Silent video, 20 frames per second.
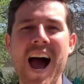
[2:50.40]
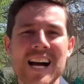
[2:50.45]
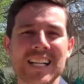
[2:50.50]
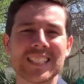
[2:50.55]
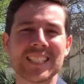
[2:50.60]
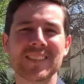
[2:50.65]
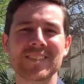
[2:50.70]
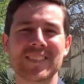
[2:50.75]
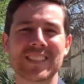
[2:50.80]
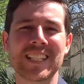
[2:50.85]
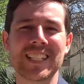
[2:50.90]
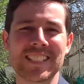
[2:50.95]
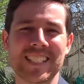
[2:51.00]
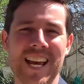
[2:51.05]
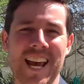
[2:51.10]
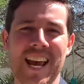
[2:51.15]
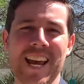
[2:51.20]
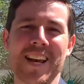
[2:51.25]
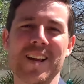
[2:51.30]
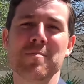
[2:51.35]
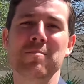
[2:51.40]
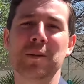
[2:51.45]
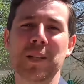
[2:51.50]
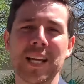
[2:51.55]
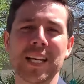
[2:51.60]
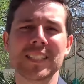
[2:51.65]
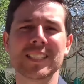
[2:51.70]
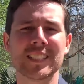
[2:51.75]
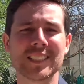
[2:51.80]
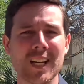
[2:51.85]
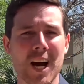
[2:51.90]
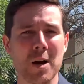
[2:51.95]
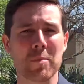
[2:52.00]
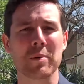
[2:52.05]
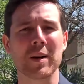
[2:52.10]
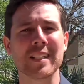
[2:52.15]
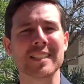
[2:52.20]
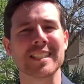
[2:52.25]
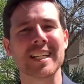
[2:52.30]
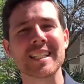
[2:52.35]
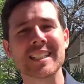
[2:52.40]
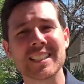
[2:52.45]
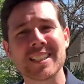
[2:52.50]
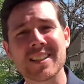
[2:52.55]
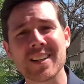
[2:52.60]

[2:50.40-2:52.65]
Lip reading: As of today, Blnk's stock price is